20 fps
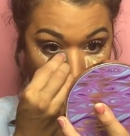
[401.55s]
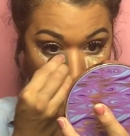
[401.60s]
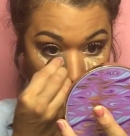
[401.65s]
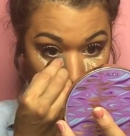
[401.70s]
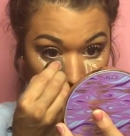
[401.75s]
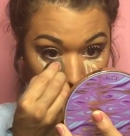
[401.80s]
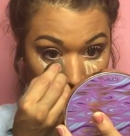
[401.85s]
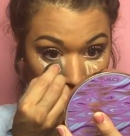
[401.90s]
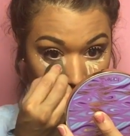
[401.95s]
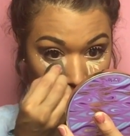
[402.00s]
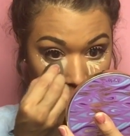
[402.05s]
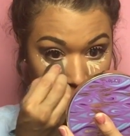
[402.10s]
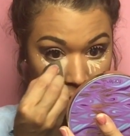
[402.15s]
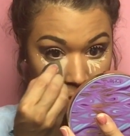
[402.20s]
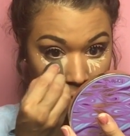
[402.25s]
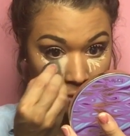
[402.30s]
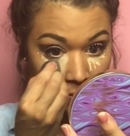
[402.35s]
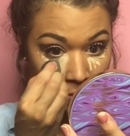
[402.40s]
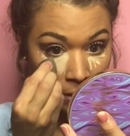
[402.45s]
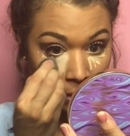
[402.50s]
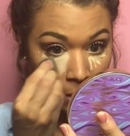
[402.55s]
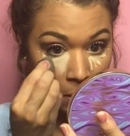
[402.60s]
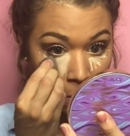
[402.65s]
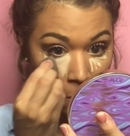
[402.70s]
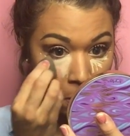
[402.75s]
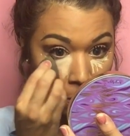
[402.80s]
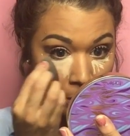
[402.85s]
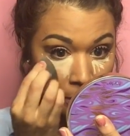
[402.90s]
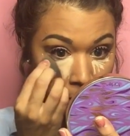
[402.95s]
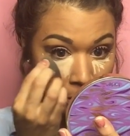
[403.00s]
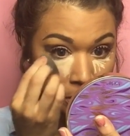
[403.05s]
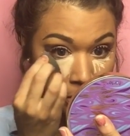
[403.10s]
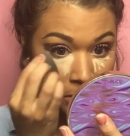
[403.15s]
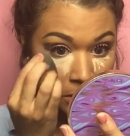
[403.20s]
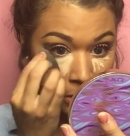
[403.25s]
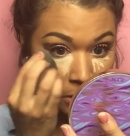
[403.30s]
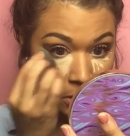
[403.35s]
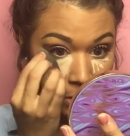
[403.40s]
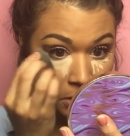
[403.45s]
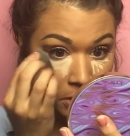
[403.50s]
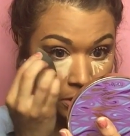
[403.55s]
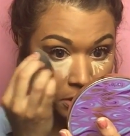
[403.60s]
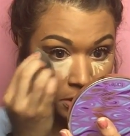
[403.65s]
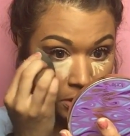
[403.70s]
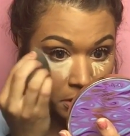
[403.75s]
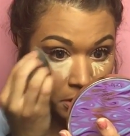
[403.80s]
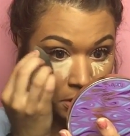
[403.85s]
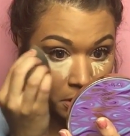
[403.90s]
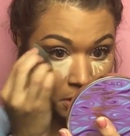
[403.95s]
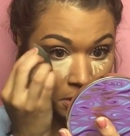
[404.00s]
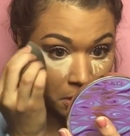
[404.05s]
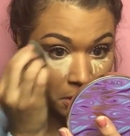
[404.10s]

We're going to get into the very corners and just